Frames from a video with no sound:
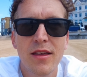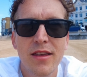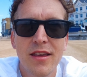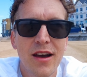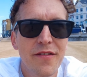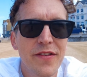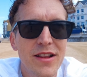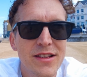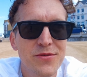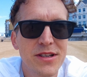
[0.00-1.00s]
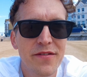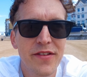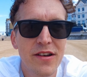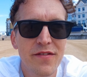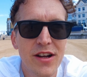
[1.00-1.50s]
Yeah, I think there's always that
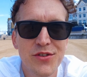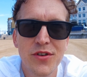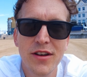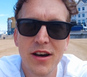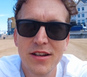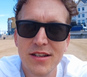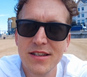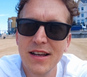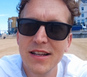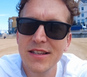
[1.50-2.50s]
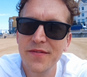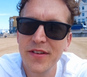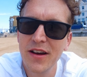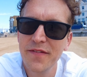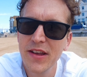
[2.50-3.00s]
thing of like trying to understand
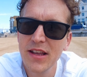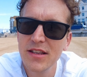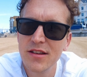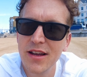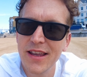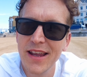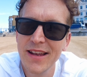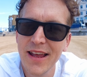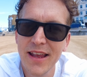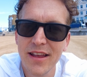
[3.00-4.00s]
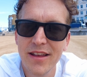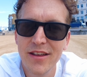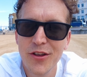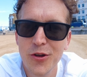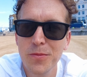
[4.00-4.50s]
something. I think it's like innate
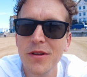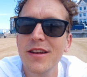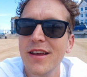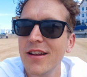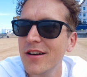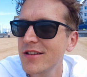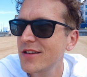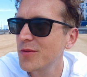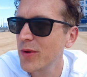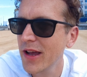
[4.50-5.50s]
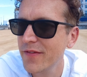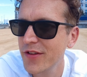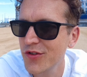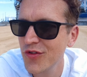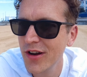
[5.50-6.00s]
human in us that we have
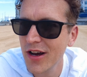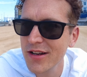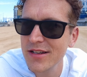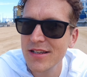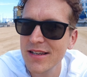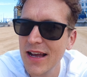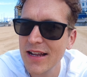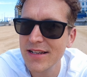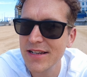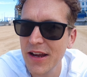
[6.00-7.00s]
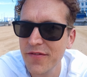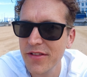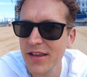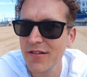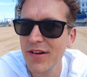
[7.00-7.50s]
to try and understand
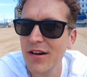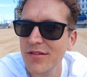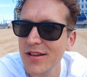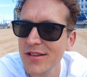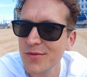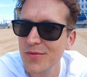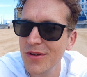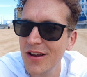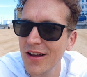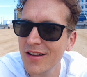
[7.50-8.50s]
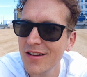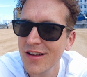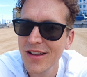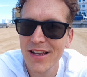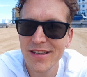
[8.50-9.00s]
everything around us. Like
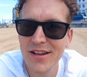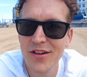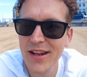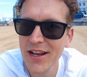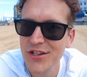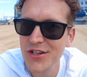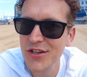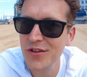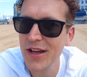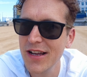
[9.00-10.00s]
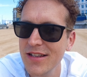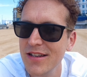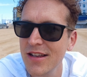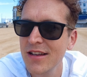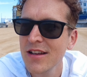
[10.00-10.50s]
it's in our nature to do that,
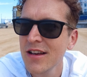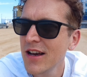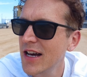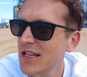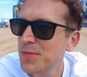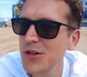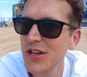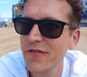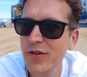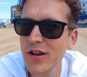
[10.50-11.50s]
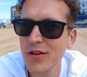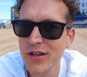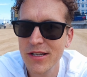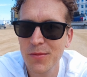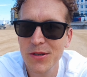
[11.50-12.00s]
isn't it? And especially if we know
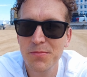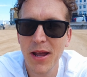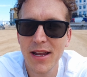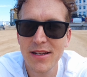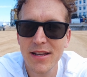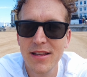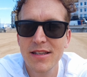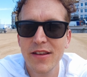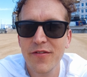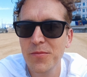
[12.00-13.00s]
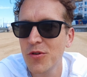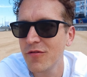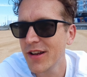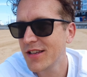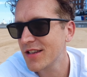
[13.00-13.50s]
that someone's made it, there's even more
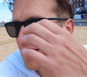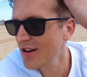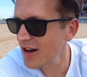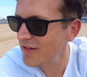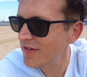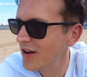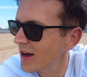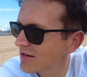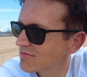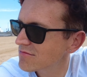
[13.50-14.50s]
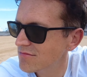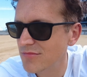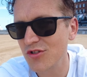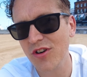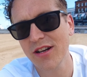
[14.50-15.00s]
reason to kind of like
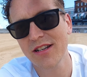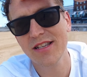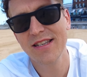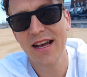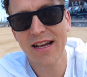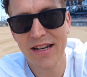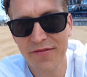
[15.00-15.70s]
try and understand